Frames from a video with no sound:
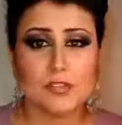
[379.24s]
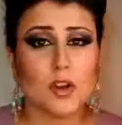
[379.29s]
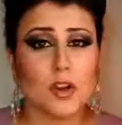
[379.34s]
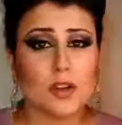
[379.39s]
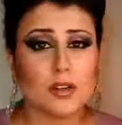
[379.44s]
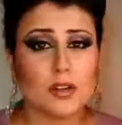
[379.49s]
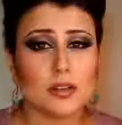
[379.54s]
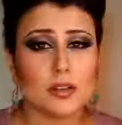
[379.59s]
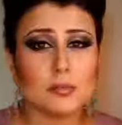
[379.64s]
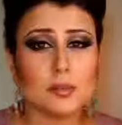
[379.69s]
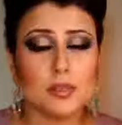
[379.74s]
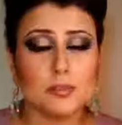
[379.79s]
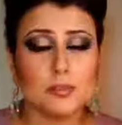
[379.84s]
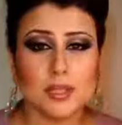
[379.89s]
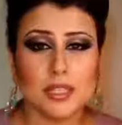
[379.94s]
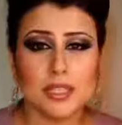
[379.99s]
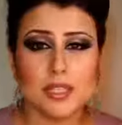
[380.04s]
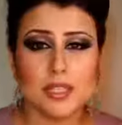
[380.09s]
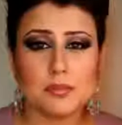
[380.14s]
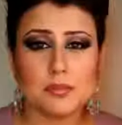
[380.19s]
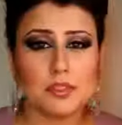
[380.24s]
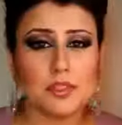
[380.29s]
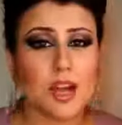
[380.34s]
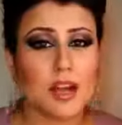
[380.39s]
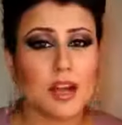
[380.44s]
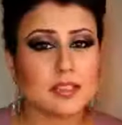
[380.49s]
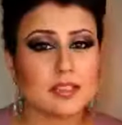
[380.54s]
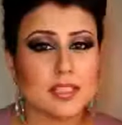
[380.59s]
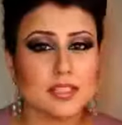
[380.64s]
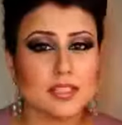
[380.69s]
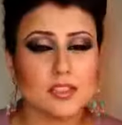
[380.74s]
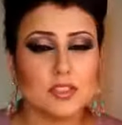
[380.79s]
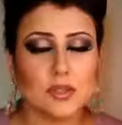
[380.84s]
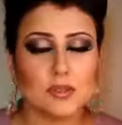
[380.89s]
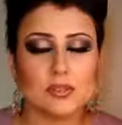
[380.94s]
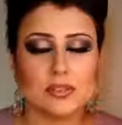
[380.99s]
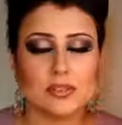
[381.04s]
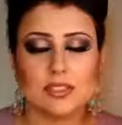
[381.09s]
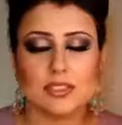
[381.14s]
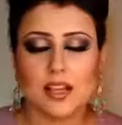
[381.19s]
for medium to dark skin
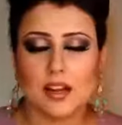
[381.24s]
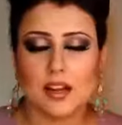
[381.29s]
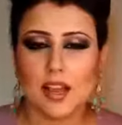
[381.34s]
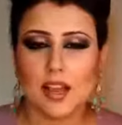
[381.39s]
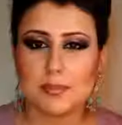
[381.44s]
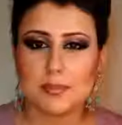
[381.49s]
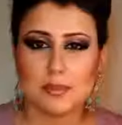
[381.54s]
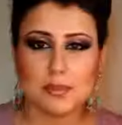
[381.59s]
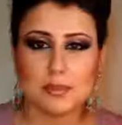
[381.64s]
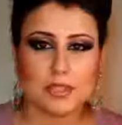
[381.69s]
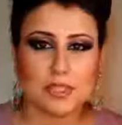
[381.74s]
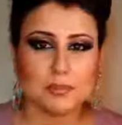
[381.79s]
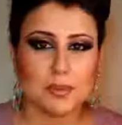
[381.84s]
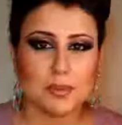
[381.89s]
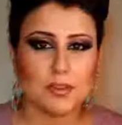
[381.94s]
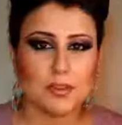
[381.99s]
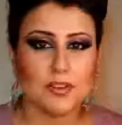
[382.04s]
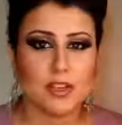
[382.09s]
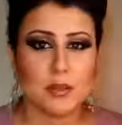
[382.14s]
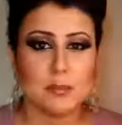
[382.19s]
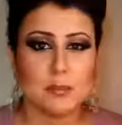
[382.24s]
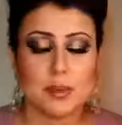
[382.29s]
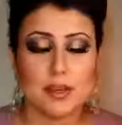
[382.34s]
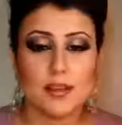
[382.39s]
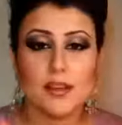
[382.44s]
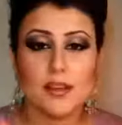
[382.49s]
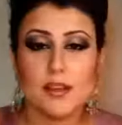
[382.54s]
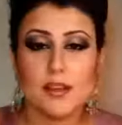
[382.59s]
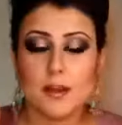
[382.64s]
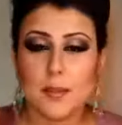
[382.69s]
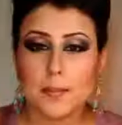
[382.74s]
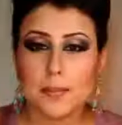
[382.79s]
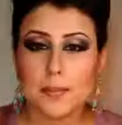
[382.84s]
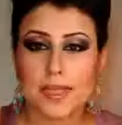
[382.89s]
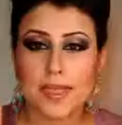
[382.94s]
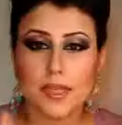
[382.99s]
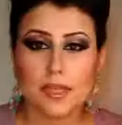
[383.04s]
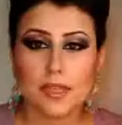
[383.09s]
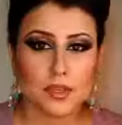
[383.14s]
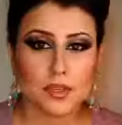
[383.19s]
tones these are absolutely perfect. But
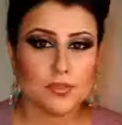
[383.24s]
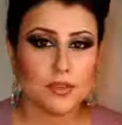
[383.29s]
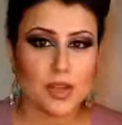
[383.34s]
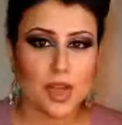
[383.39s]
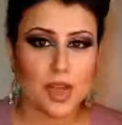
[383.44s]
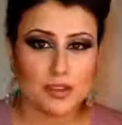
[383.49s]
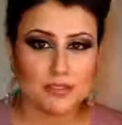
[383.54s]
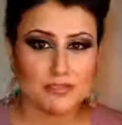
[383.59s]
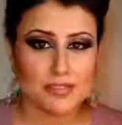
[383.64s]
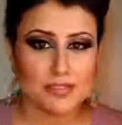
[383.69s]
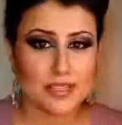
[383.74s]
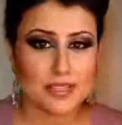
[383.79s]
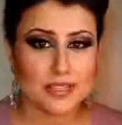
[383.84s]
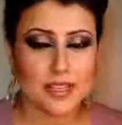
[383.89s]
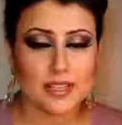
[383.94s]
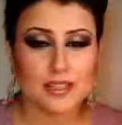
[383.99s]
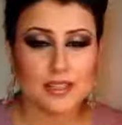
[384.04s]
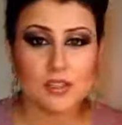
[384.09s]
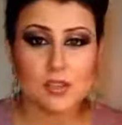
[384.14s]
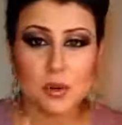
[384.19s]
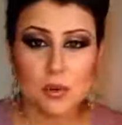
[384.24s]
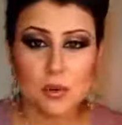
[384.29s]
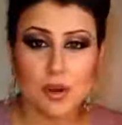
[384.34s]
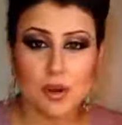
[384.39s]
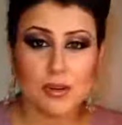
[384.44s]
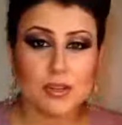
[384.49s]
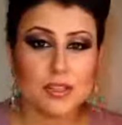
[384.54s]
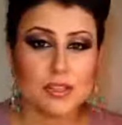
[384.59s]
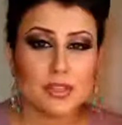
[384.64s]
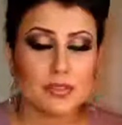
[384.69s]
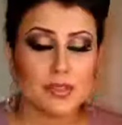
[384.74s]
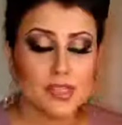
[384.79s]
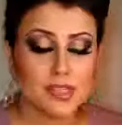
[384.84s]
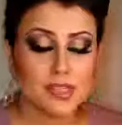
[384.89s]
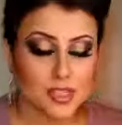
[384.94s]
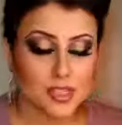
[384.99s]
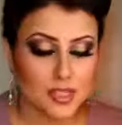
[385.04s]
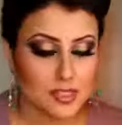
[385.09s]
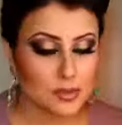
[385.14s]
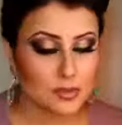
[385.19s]
if you have fair skin, don't worry,
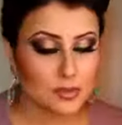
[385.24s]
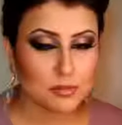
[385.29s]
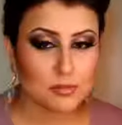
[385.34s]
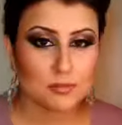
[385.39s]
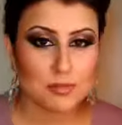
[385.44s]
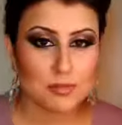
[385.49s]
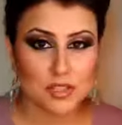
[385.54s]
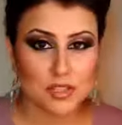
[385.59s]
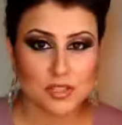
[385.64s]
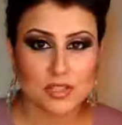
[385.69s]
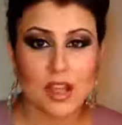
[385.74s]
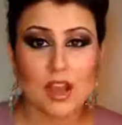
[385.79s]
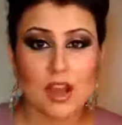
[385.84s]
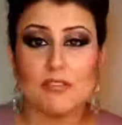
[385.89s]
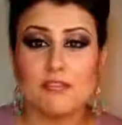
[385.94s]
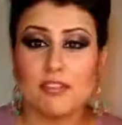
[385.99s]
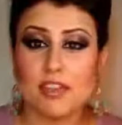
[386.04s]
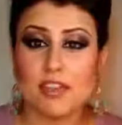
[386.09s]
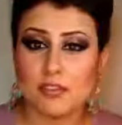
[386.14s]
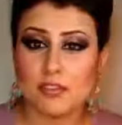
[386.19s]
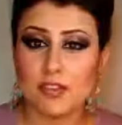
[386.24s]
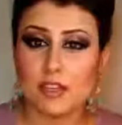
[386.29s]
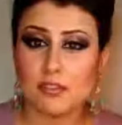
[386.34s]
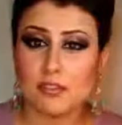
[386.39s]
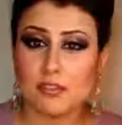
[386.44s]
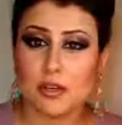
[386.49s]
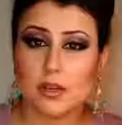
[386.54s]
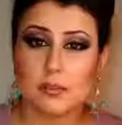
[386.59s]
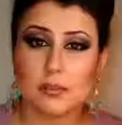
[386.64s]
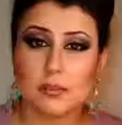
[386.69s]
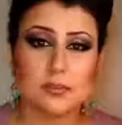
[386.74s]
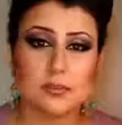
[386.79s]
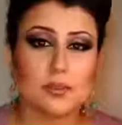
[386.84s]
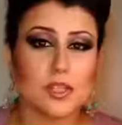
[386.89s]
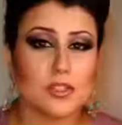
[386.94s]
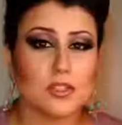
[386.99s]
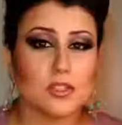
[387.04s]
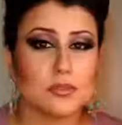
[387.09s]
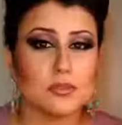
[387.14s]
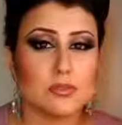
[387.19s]
these blushes are very wearable. You
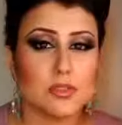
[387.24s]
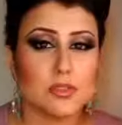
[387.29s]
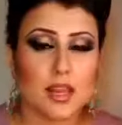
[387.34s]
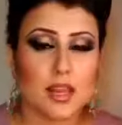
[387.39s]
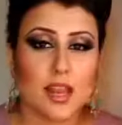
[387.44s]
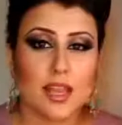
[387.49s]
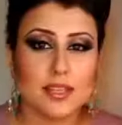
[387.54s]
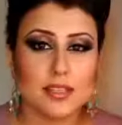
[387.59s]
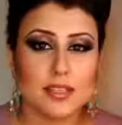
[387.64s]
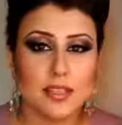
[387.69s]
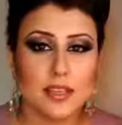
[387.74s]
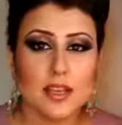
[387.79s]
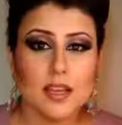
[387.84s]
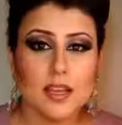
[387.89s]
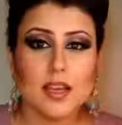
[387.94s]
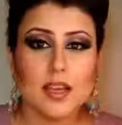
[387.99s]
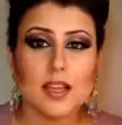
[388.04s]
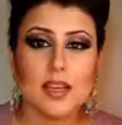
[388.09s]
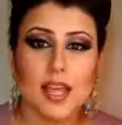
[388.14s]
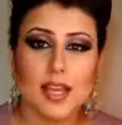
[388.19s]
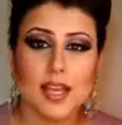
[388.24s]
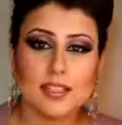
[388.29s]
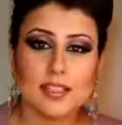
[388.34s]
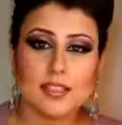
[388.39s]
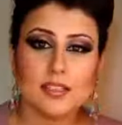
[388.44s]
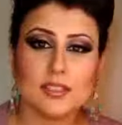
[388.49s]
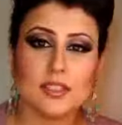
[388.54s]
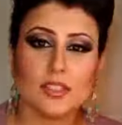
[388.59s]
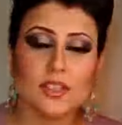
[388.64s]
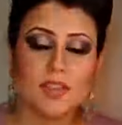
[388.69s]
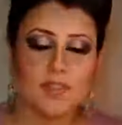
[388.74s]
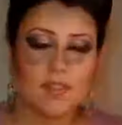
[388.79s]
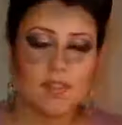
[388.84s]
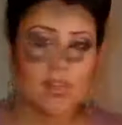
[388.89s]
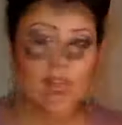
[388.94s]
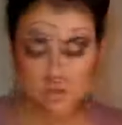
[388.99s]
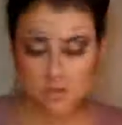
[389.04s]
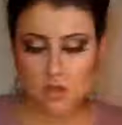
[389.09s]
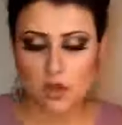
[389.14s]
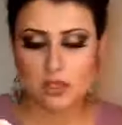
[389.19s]
can use a light dusting. This one
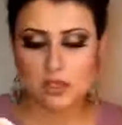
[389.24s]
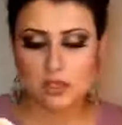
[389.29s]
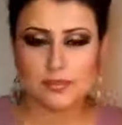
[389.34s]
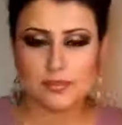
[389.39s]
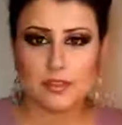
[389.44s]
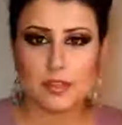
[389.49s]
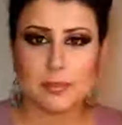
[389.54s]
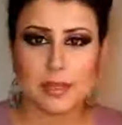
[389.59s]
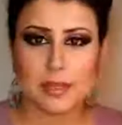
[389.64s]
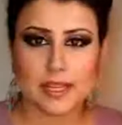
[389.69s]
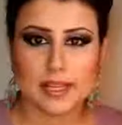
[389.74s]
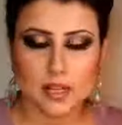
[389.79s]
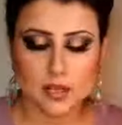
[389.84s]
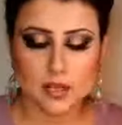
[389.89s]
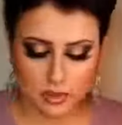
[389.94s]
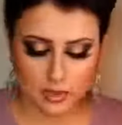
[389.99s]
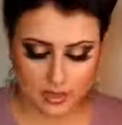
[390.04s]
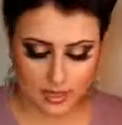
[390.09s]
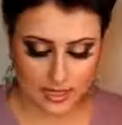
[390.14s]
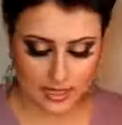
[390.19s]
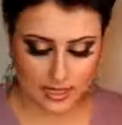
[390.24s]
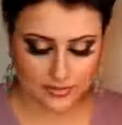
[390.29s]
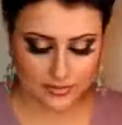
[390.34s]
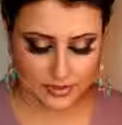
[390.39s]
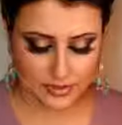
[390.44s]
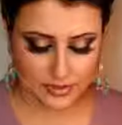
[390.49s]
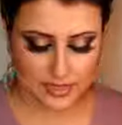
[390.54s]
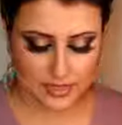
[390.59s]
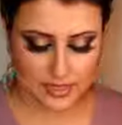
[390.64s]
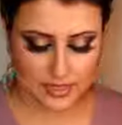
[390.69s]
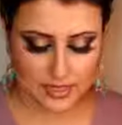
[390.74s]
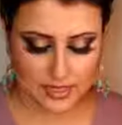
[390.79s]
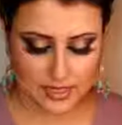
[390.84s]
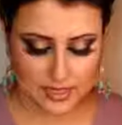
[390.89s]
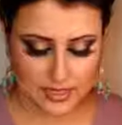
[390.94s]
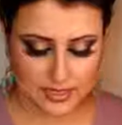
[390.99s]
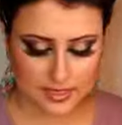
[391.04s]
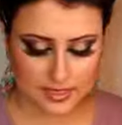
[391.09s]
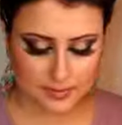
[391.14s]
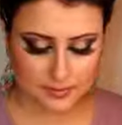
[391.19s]
is called Flamingo, and this
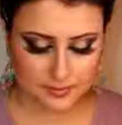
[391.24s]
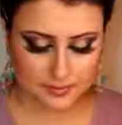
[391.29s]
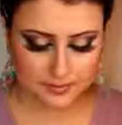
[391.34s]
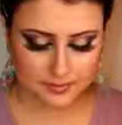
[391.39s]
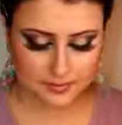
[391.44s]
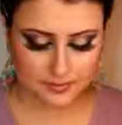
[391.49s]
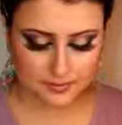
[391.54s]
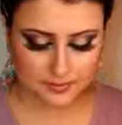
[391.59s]
is